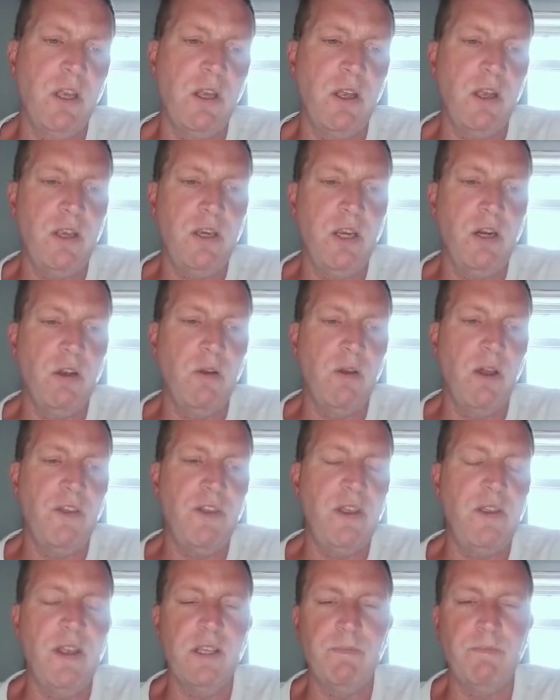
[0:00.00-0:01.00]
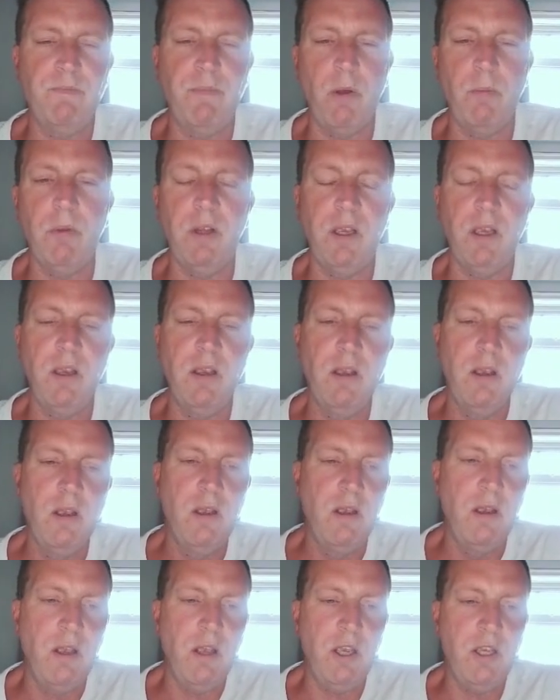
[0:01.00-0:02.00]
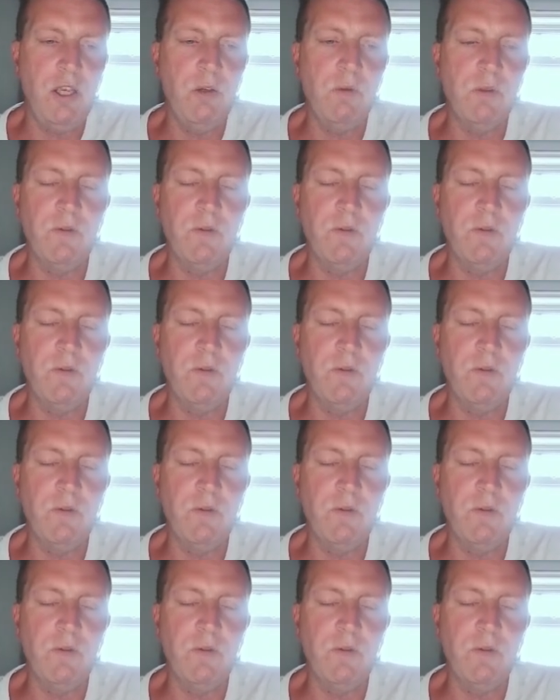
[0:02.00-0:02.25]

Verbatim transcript: and, you know, I think that's probably a